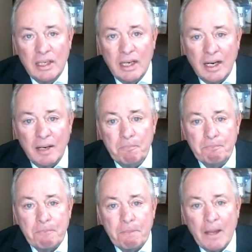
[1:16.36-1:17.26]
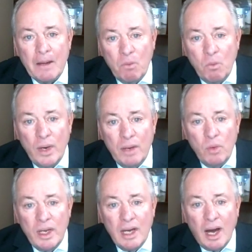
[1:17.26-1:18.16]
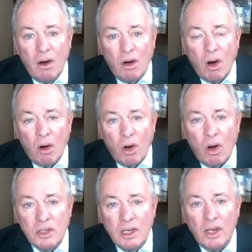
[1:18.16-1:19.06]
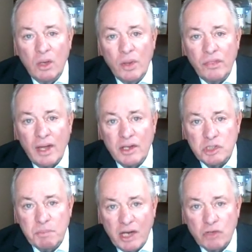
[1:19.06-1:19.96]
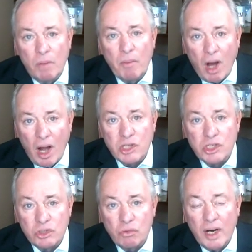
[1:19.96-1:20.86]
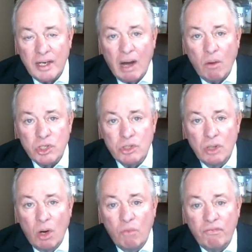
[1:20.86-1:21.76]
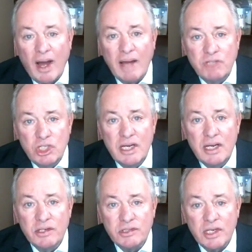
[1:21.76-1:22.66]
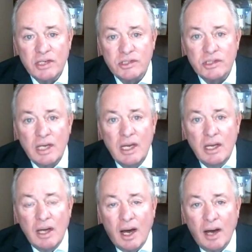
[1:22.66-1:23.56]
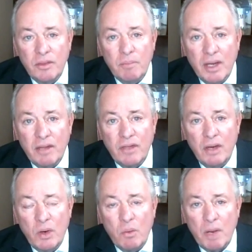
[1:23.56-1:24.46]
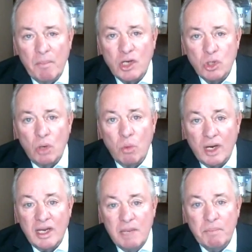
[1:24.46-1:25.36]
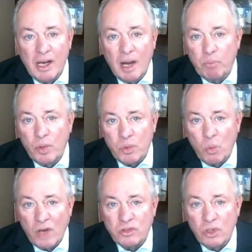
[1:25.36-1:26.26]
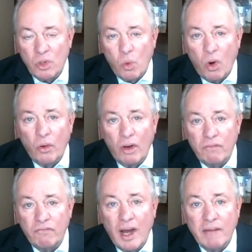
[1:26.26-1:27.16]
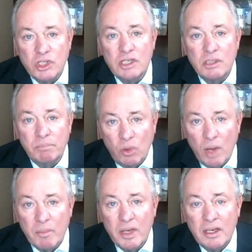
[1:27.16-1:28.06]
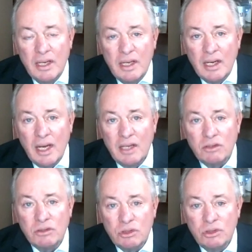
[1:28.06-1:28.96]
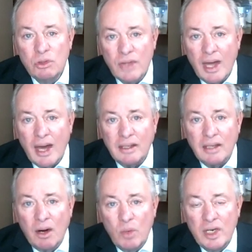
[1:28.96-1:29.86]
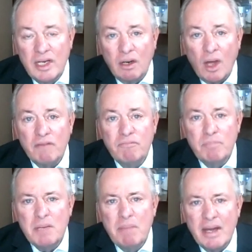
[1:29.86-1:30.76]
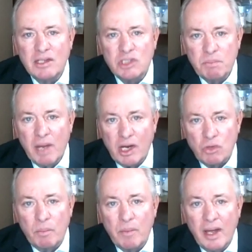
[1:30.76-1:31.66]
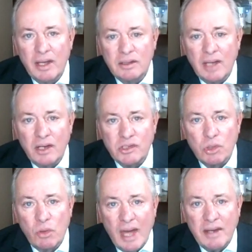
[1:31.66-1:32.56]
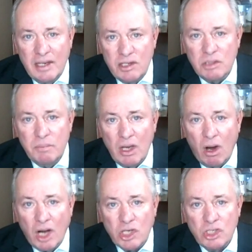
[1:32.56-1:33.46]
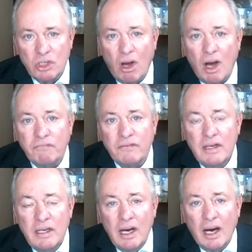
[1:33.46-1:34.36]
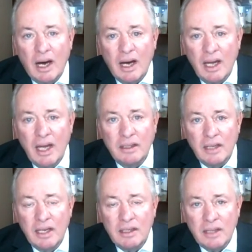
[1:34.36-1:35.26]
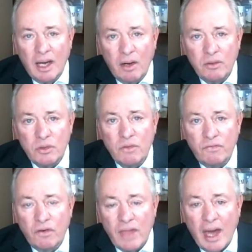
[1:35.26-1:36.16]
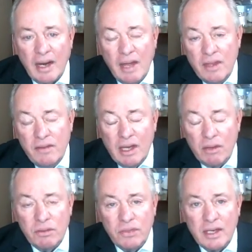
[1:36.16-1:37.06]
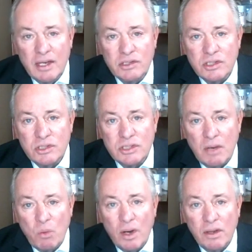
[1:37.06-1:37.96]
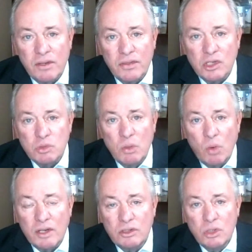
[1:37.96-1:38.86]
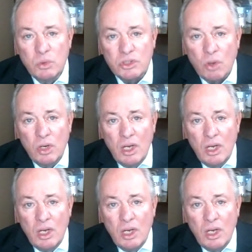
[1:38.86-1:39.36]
Um, we we uh, are, are dealing with uh, spectrum auctions right now. As you know, 5G is is uh, the big thing we want to make sure we're keeping up with the rest of the world on 5G deployment. And to do that, uh, we need a lot of mid band spectrum. And uh, so that needs to be auctioned off uh, and, and uh, for that. And then the other thing is, is one of the things we want to do is a,